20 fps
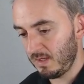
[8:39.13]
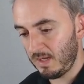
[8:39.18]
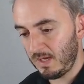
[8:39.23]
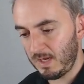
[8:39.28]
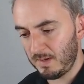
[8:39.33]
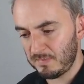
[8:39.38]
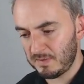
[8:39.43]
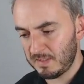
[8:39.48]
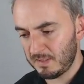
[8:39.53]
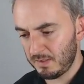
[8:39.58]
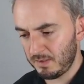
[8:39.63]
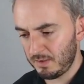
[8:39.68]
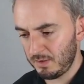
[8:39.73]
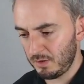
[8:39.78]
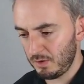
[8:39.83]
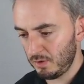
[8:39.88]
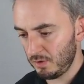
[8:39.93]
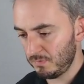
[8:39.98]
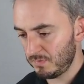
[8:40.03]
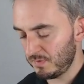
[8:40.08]
How many
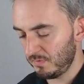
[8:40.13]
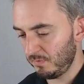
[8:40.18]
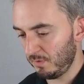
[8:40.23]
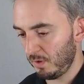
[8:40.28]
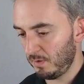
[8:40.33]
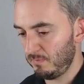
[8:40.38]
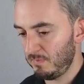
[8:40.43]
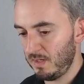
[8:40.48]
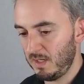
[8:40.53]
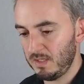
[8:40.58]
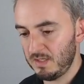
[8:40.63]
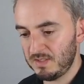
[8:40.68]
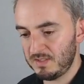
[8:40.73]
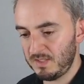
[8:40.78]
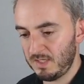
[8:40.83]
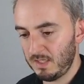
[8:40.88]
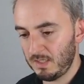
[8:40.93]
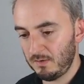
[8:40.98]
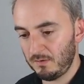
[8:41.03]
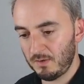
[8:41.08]
cubes have we got? Minus
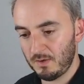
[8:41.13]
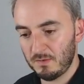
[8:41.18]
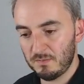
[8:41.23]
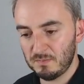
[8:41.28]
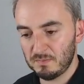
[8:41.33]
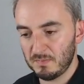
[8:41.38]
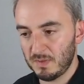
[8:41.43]
10 of them